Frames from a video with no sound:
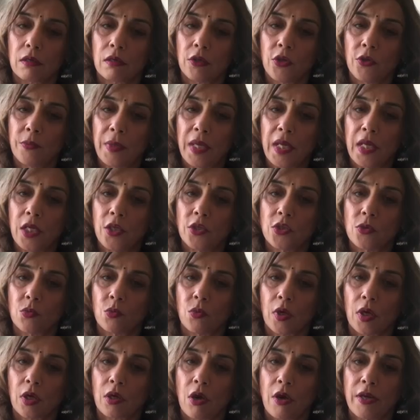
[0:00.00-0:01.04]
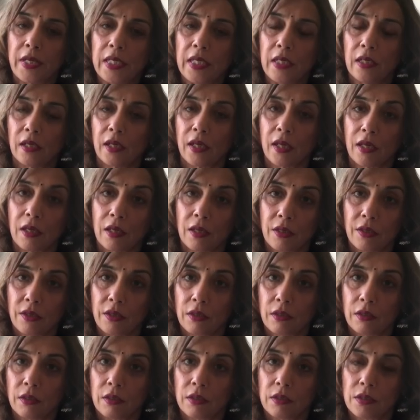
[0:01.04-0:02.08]
you may need to work on healing
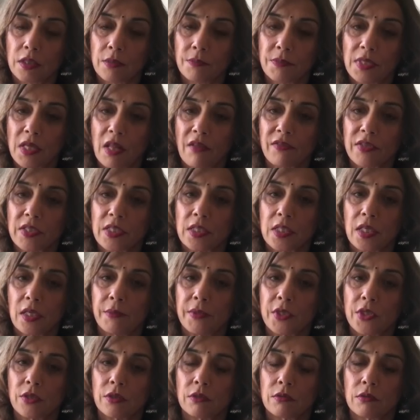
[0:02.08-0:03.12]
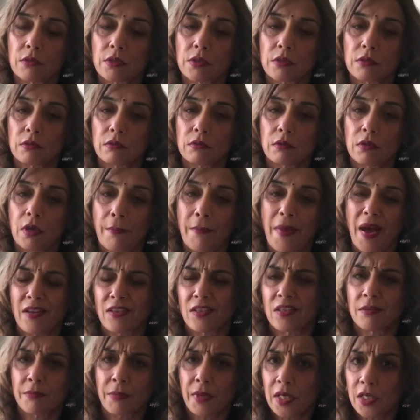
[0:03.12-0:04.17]
some self-esteem issues,
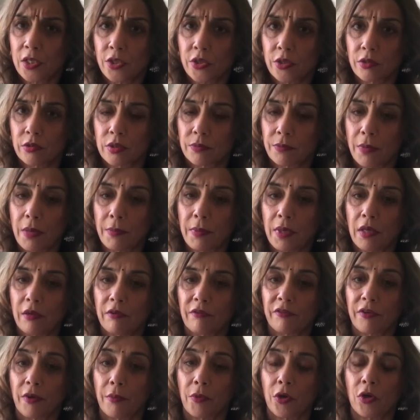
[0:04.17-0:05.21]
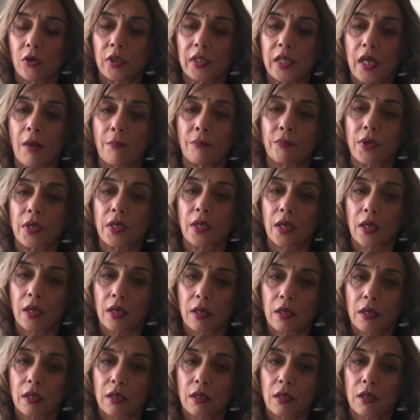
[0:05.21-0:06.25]
abandonment issues maybe, from early
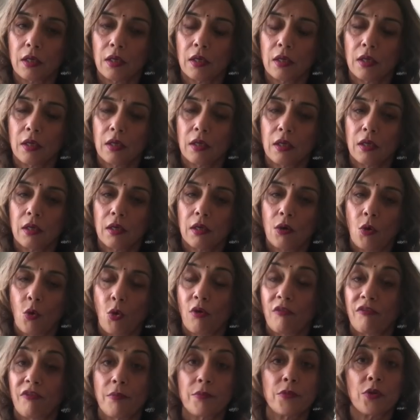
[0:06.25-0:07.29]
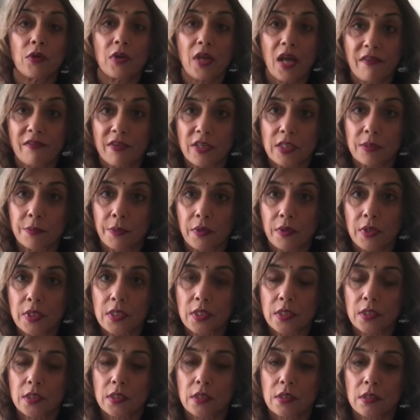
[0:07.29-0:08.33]
upbringing or from your life
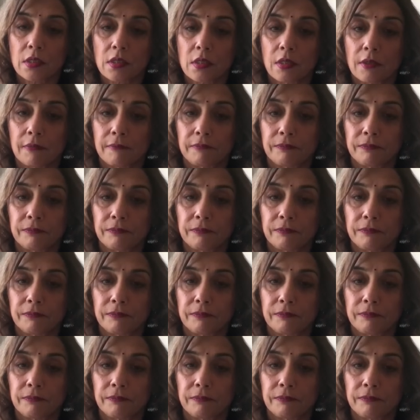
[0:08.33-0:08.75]
experiences.